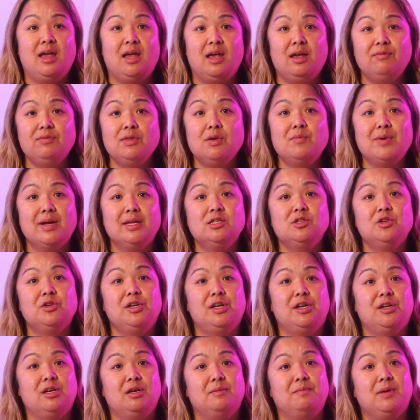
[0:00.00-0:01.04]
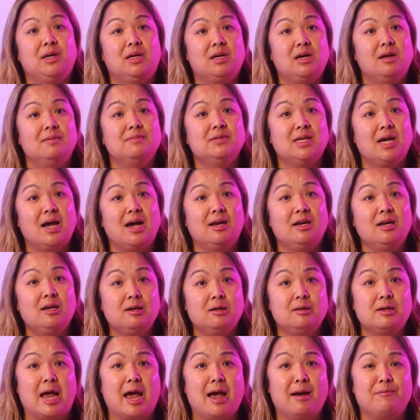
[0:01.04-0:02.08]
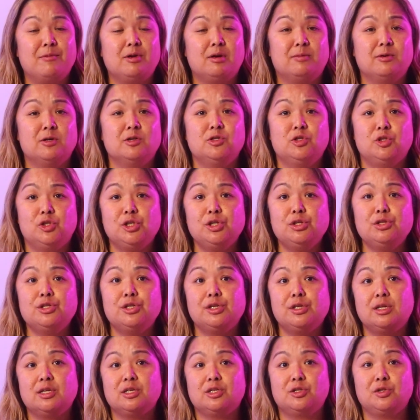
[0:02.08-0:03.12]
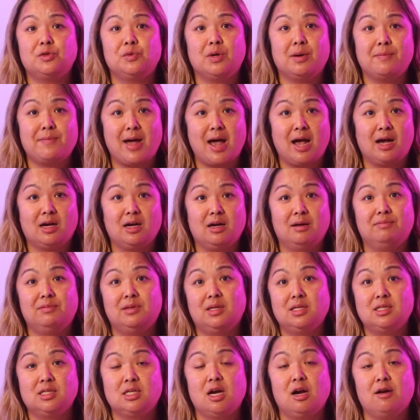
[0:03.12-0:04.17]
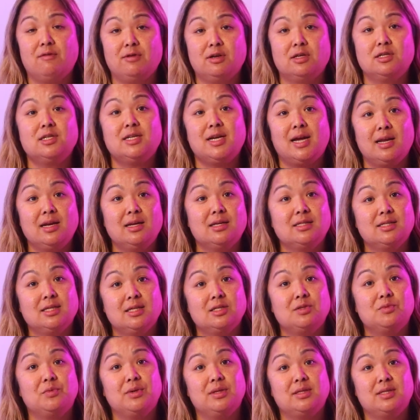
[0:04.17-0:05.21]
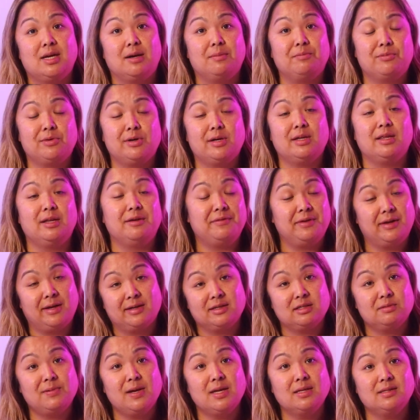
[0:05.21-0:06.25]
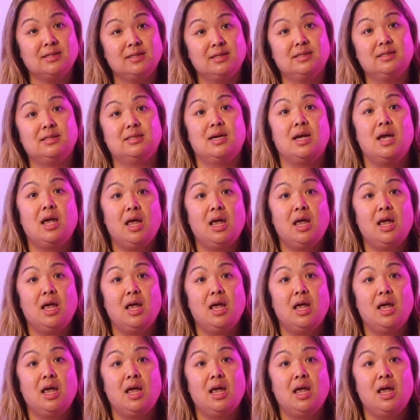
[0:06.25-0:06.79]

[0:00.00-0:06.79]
If the rental unit becomes uninhabitable due to the sewer backup, this coverage can assist with temporary living expenses.